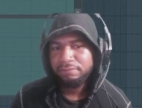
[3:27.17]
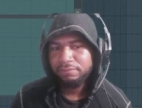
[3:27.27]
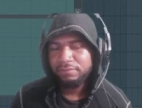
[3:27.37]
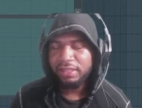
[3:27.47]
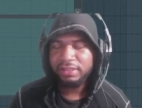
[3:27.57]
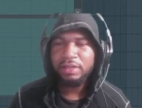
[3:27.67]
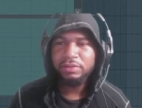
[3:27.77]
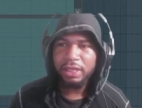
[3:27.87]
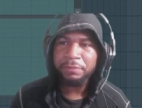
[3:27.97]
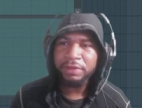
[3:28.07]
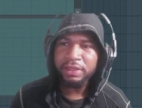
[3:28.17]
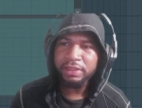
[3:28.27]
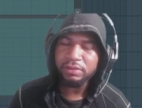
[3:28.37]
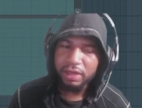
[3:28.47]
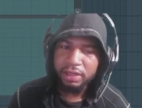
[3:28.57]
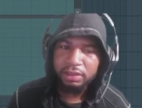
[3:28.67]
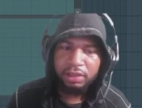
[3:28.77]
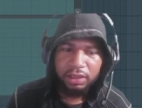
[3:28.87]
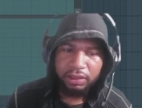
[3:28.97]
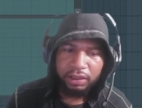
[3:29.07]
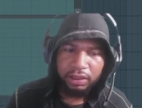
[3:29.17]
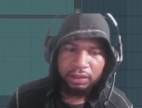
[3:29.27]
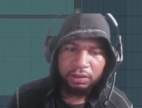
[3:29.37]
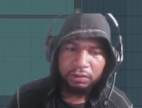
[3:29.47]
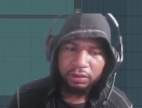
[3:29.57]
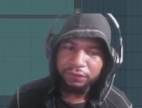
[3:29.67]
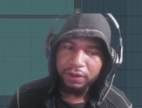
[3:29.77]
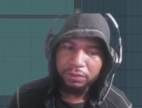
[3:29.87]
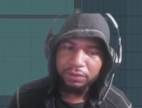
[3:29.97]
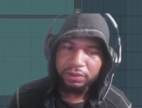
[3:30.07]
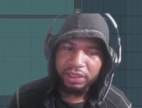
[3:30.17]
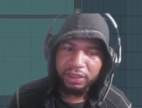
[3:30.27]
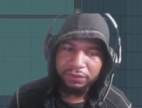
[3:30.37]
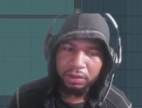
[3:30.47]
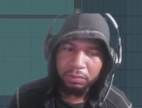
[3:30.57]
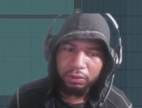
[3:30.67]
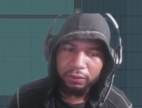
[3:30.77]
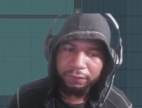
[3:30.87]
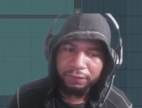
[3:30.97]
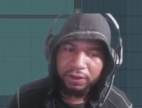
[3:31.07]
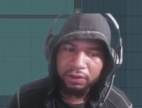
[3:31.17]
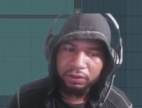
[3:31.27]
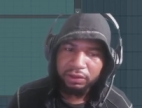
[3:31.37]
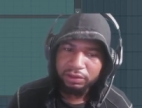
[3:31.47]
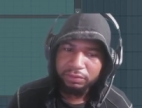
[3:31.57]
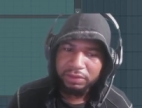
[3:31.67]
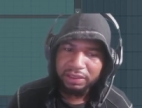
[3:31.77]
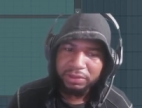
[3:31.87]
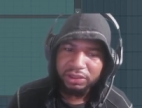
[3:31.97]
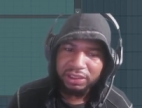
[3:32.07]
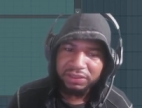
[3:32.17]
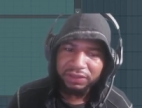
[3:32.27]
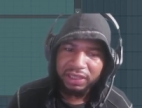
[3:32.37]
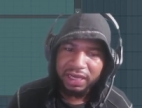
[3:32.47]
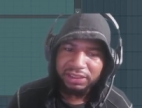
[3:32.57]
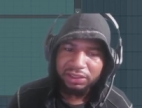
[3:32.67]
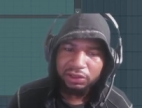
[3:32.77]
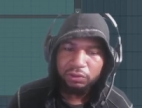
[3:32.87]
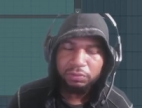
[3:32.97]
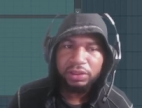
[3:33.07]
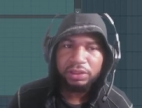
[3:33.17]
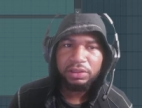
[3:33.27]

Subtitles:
That sounds Japanese, right? Now, if I want to really give it a more feel, let me change the velocity a little bit.